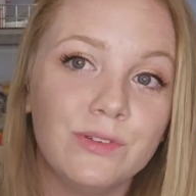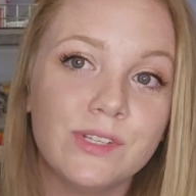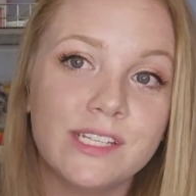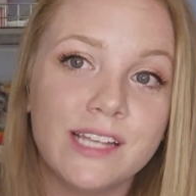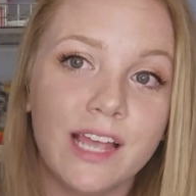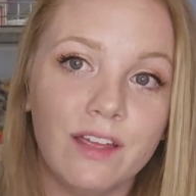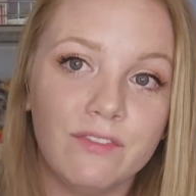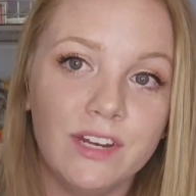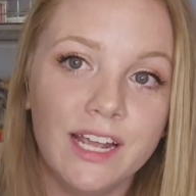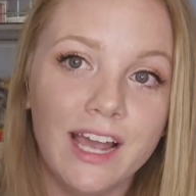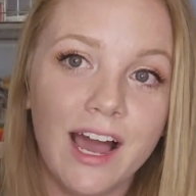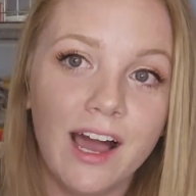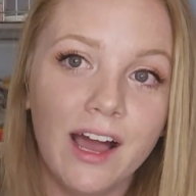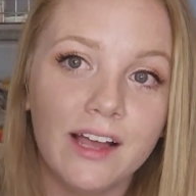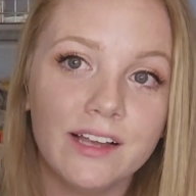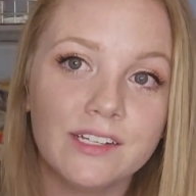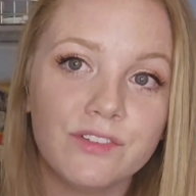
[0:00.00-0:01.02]
used safety
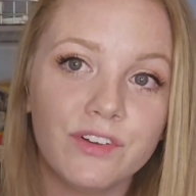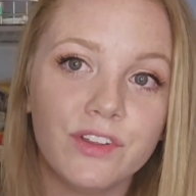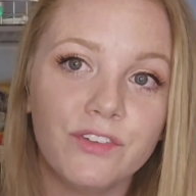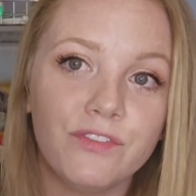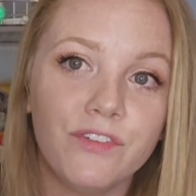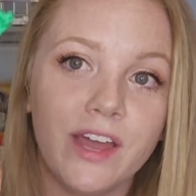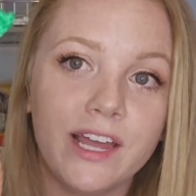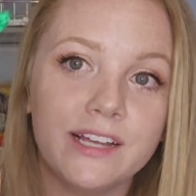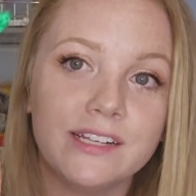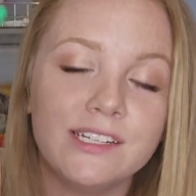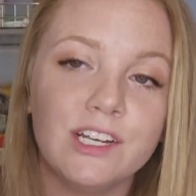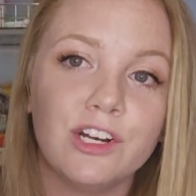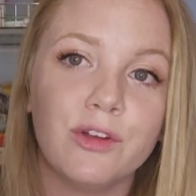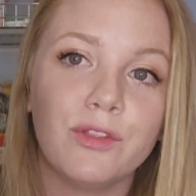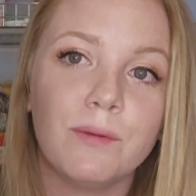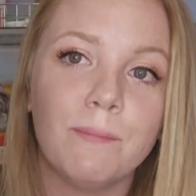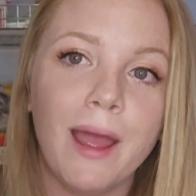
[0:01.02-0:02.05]
eyes for the face.
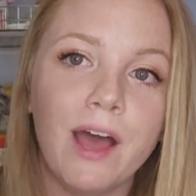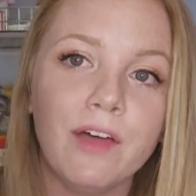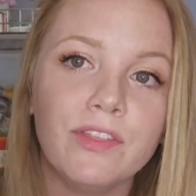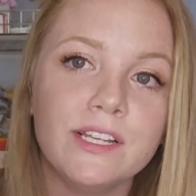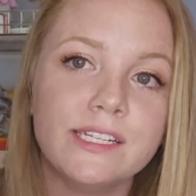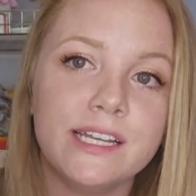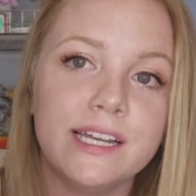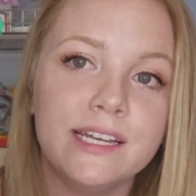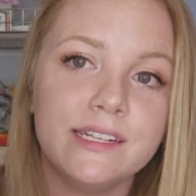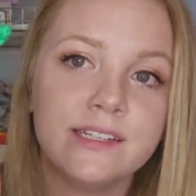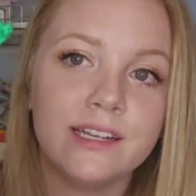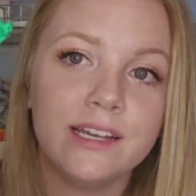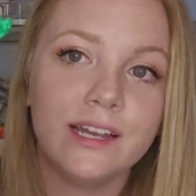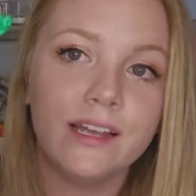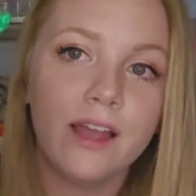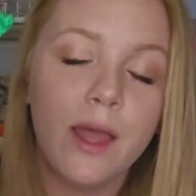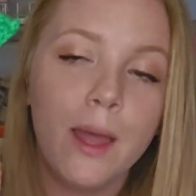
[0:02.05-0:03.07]
You know, the mouth is
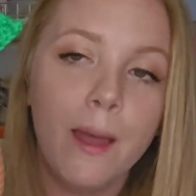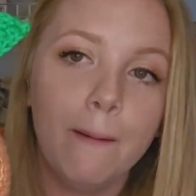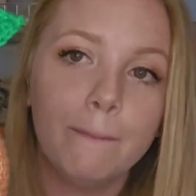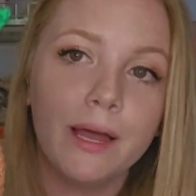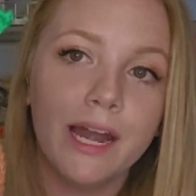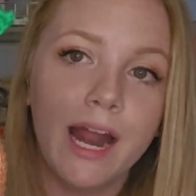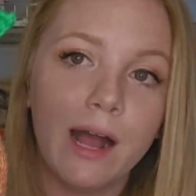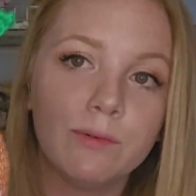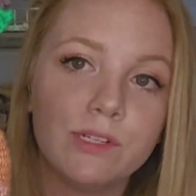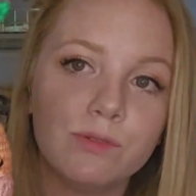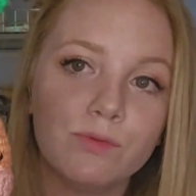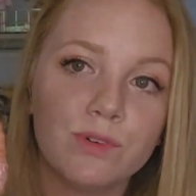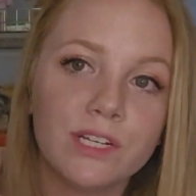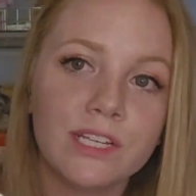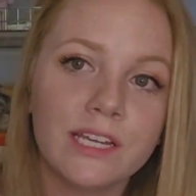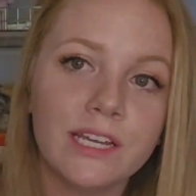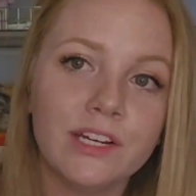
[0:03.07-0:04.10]
easy, but I
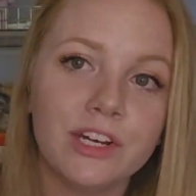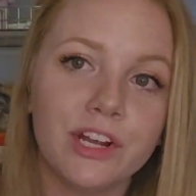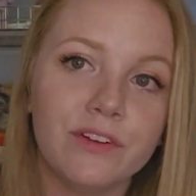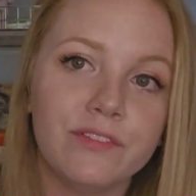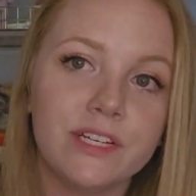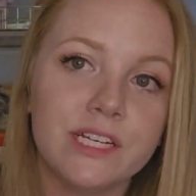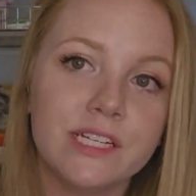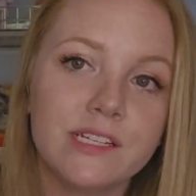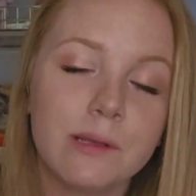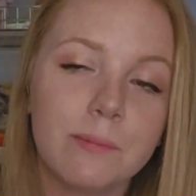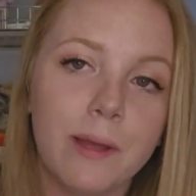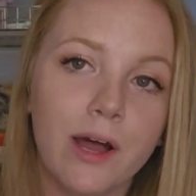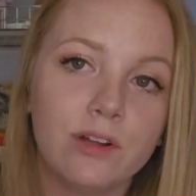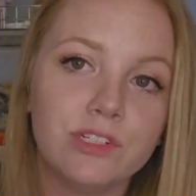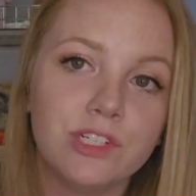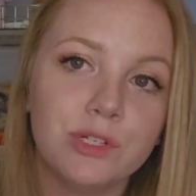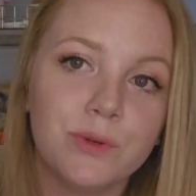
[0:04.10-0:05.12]
was really nervous
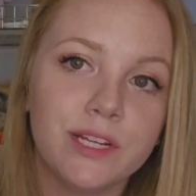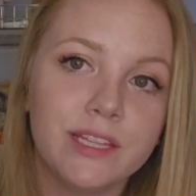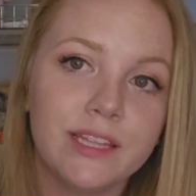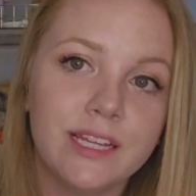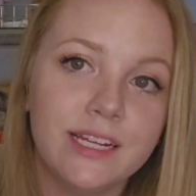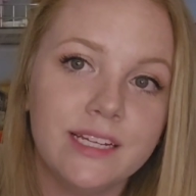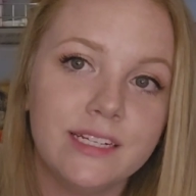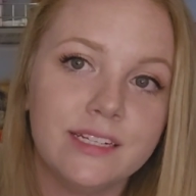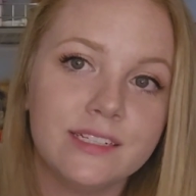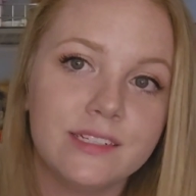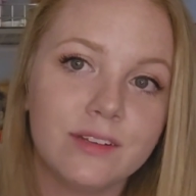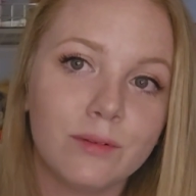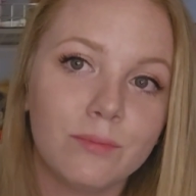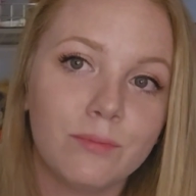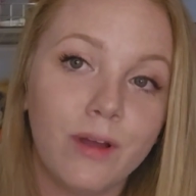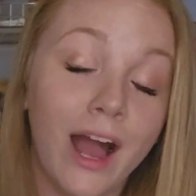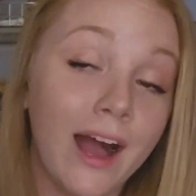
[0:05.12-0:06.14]
about doing these
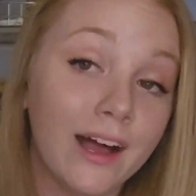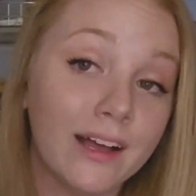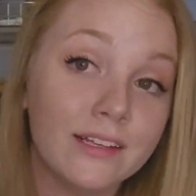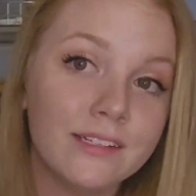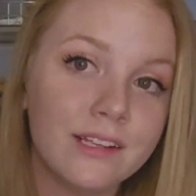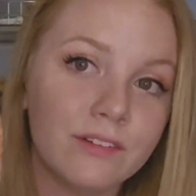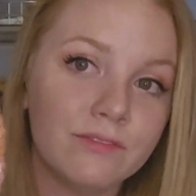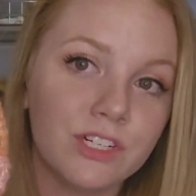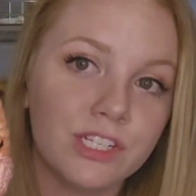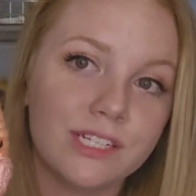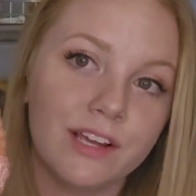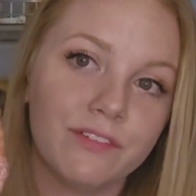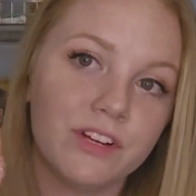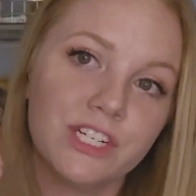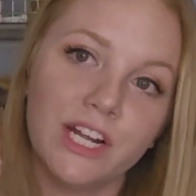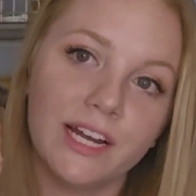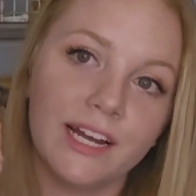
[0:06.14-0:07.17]
eyes. I've just
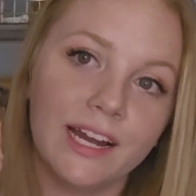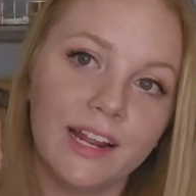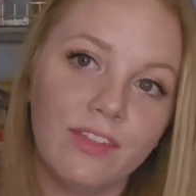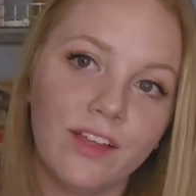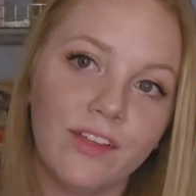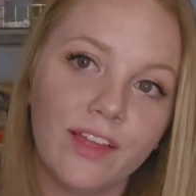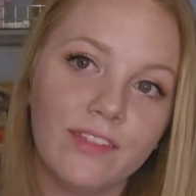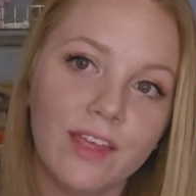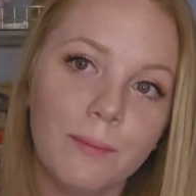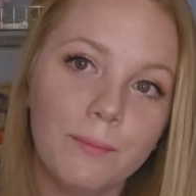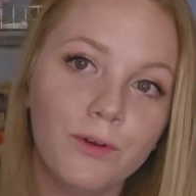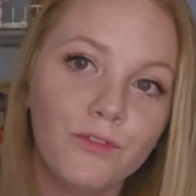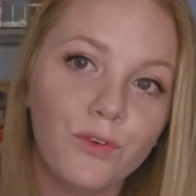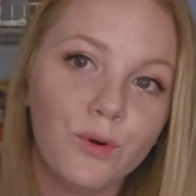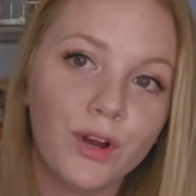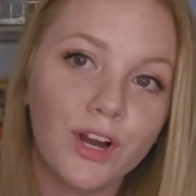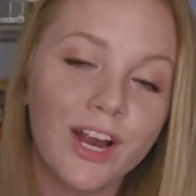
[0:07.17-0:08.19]
never done anything like that
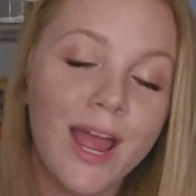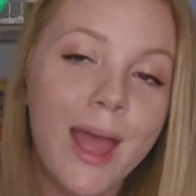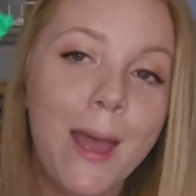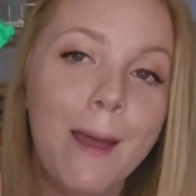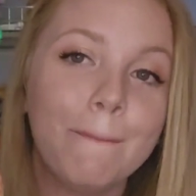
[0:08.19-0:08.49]
before,